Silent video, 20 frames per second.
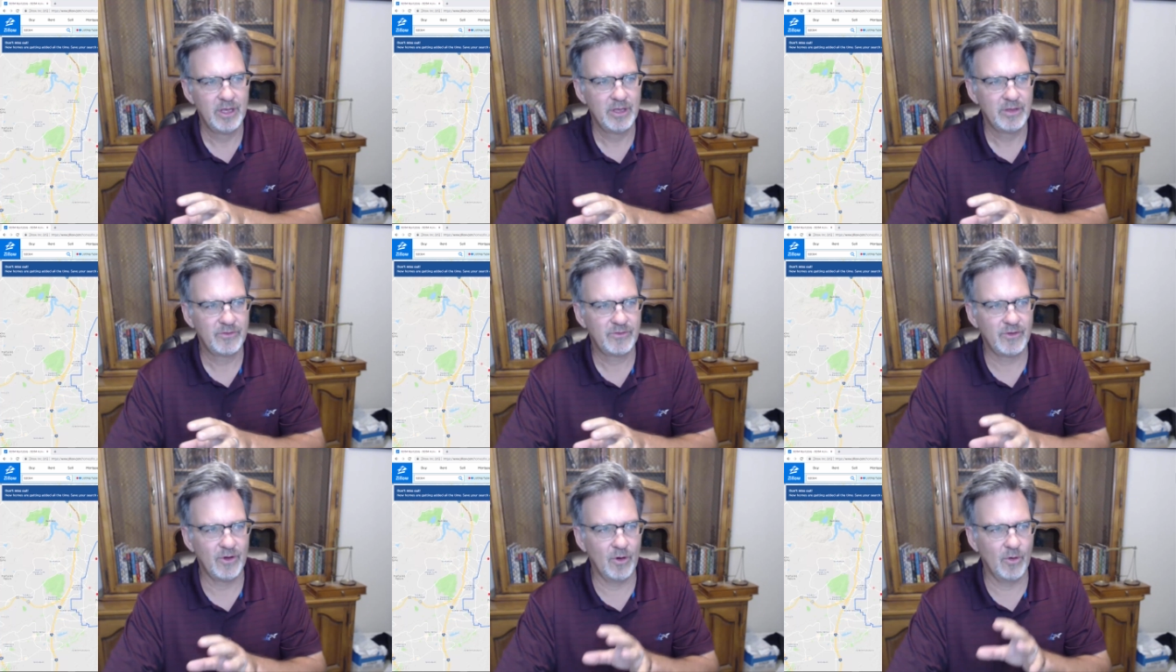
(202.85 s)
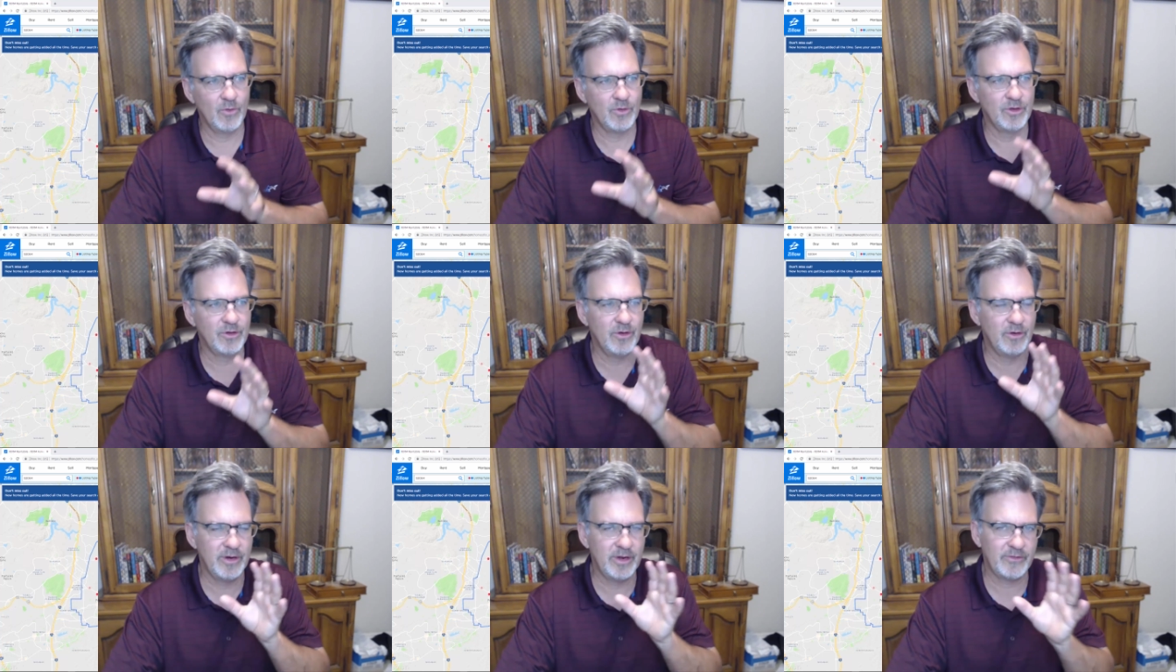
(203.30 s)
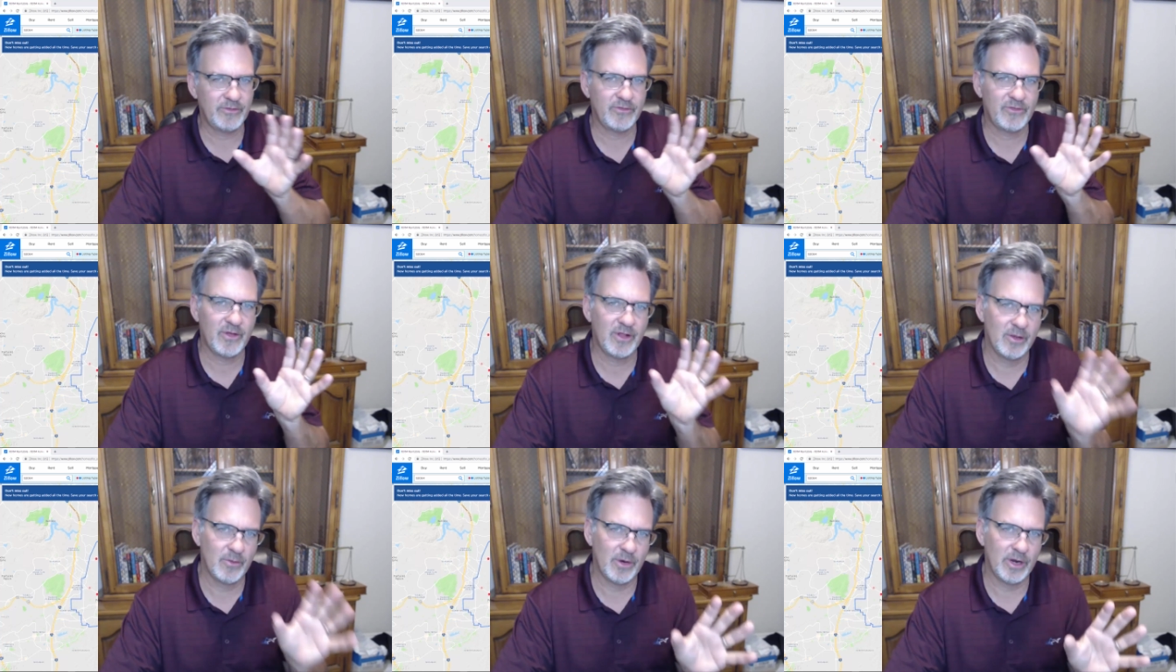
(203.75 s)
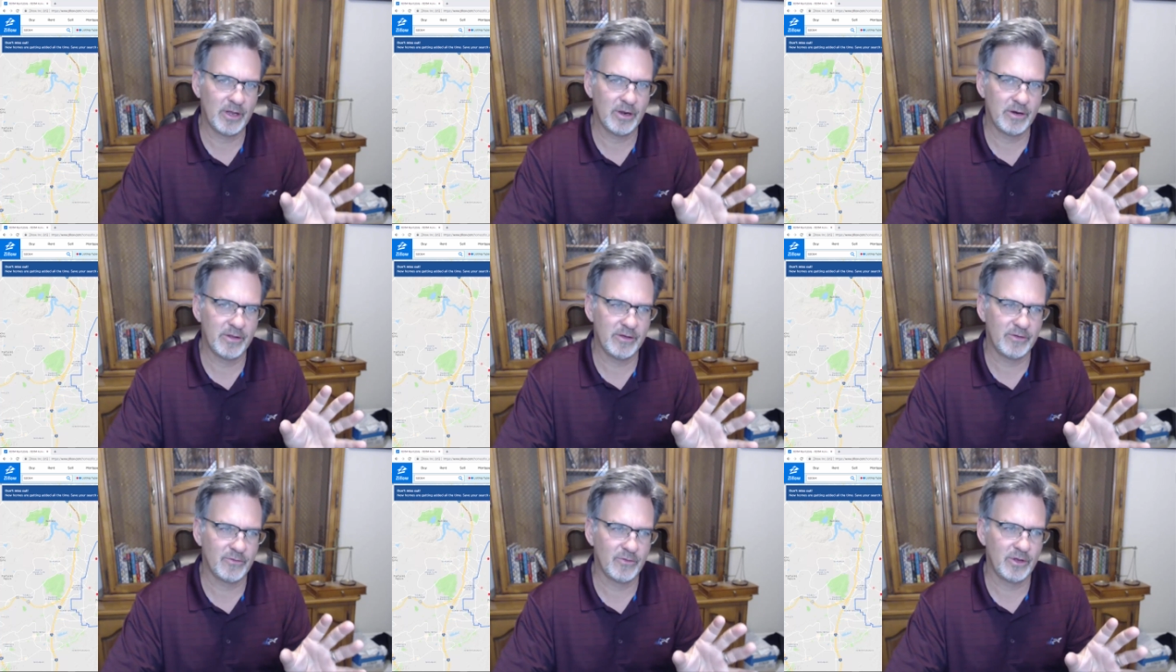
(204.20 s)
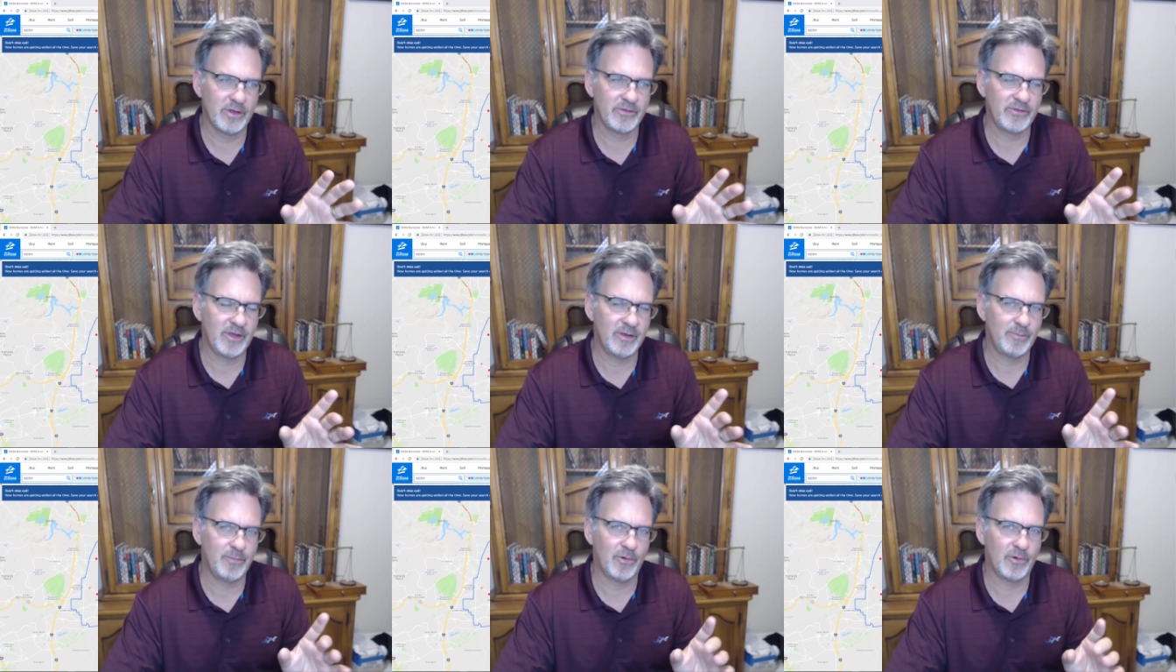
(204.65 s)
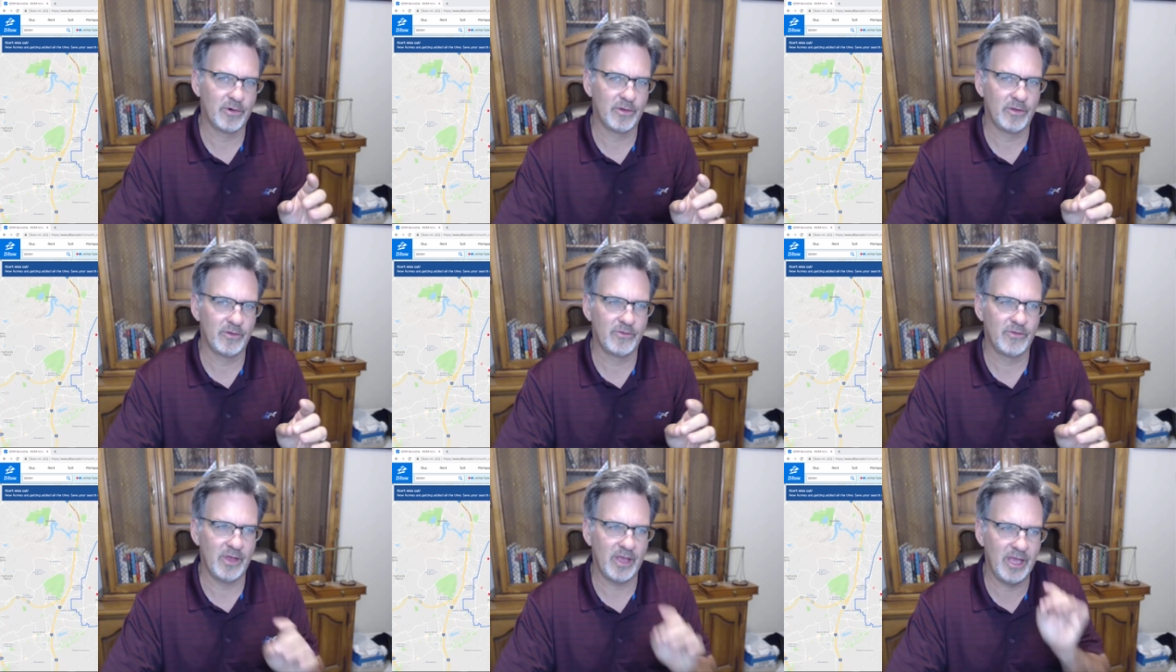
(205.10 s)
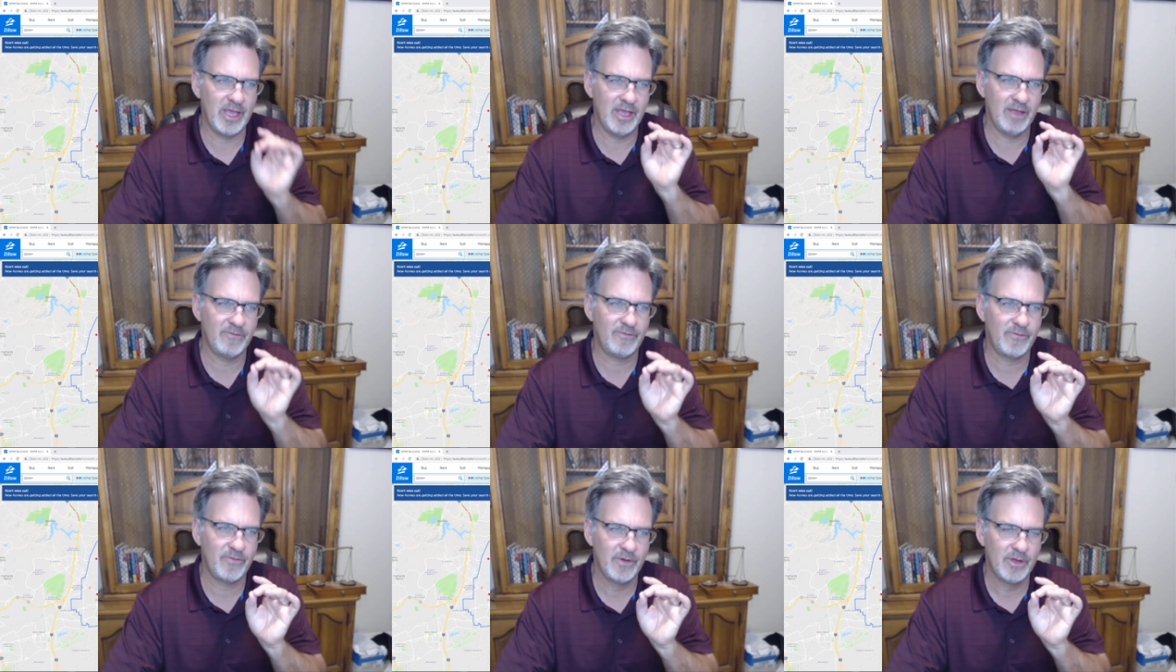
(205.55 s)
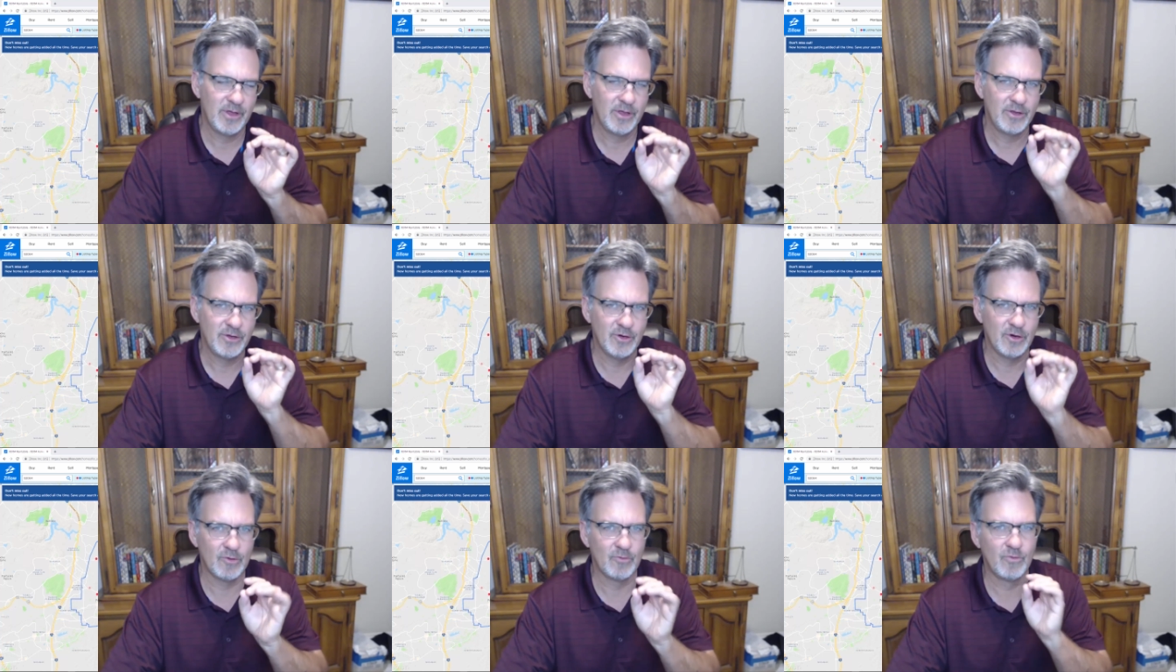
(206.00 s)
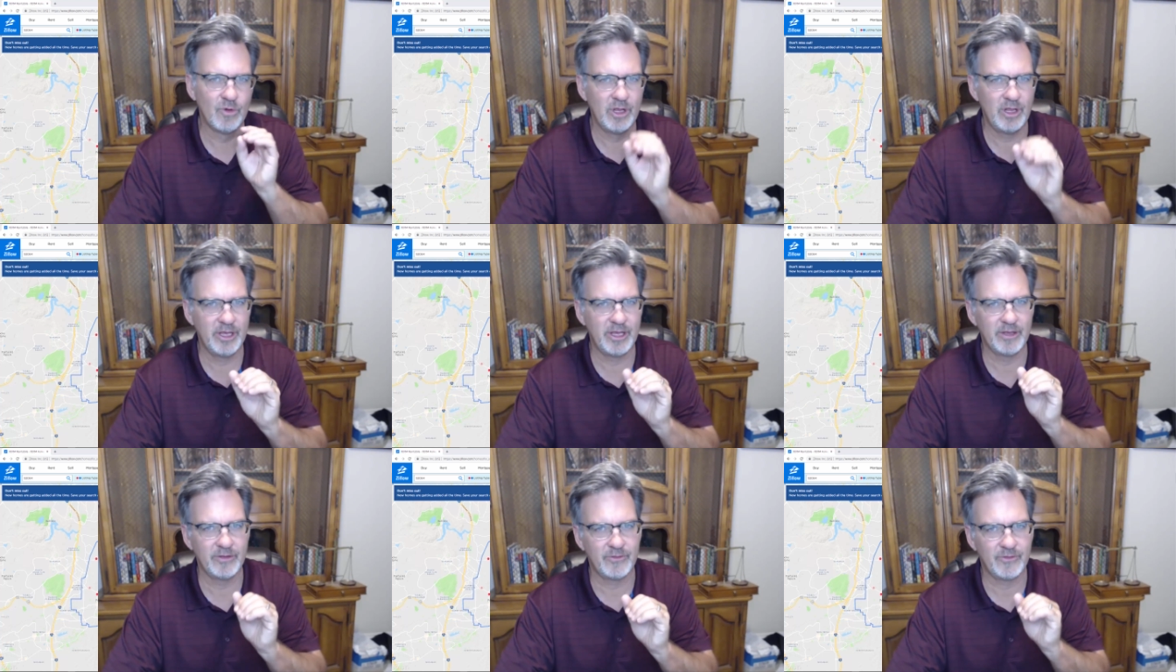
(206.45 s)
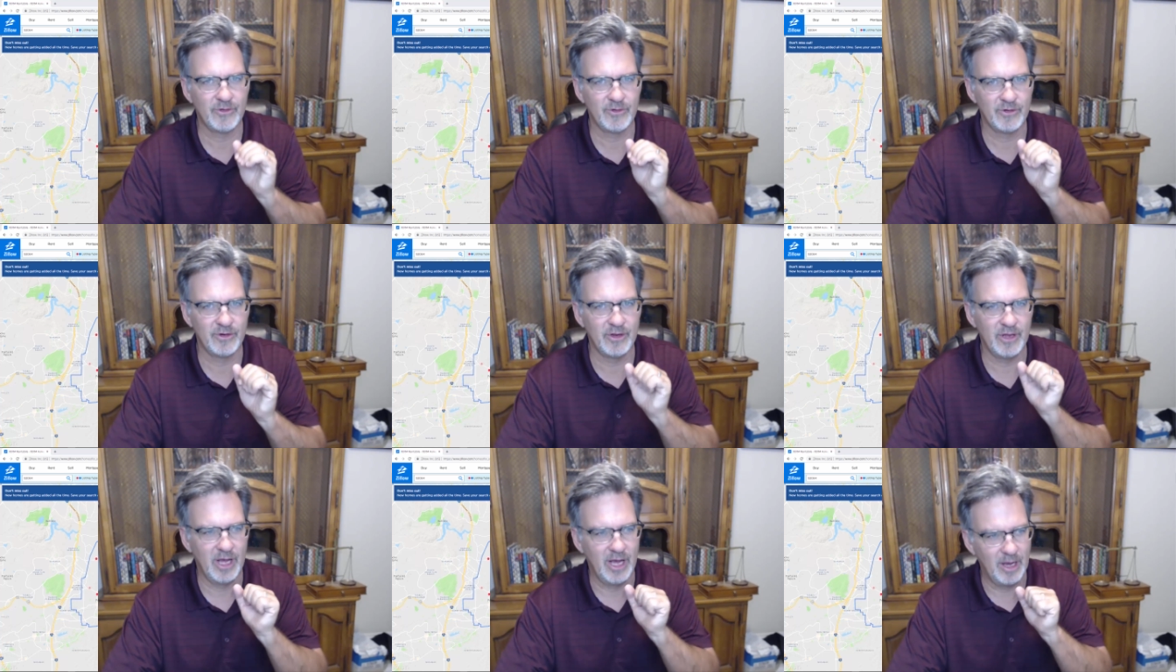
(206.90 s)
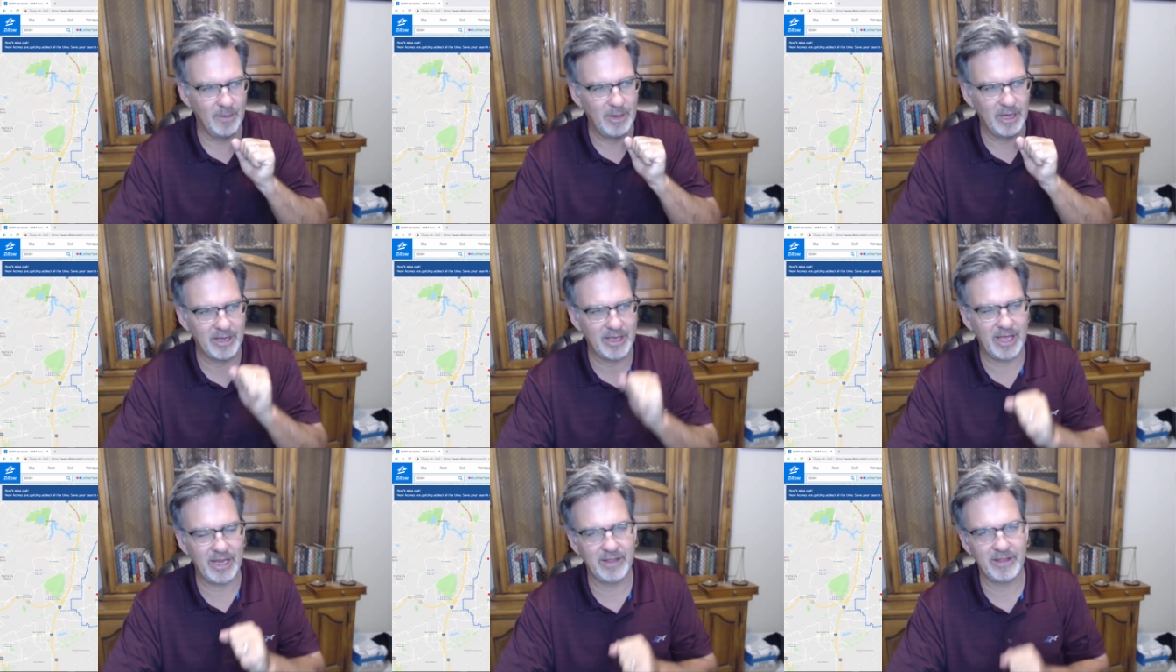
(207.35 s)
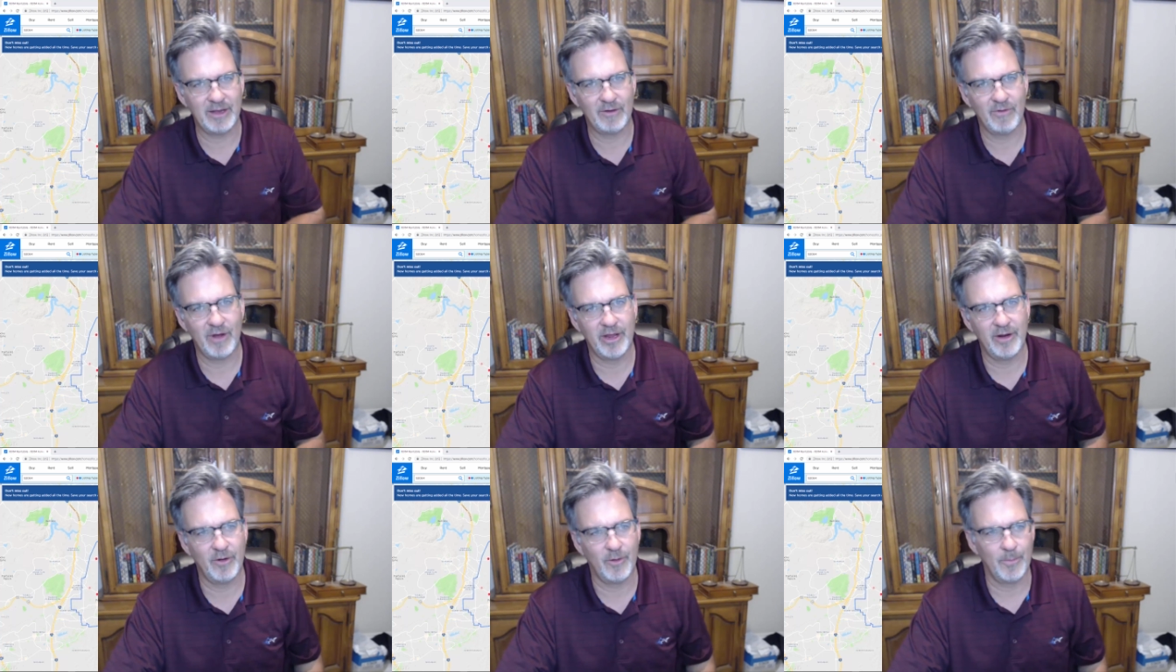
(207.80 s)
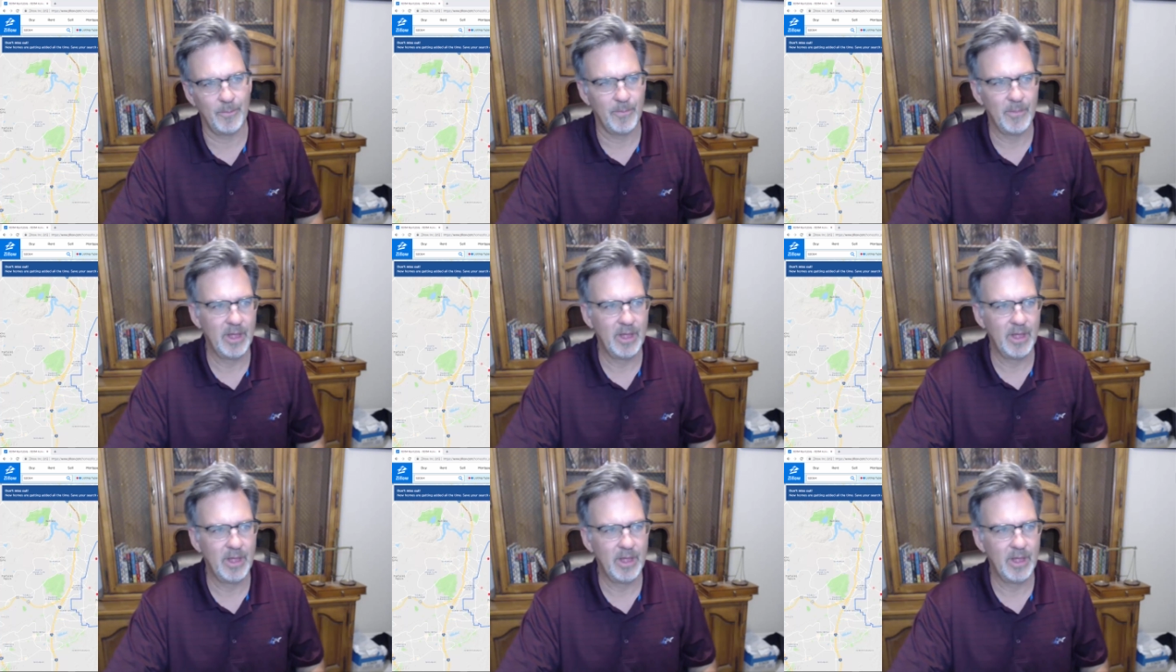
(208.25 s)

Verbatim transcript: So you don't necessarily want to go to these real estate portals if you're really concerned about getting that right home.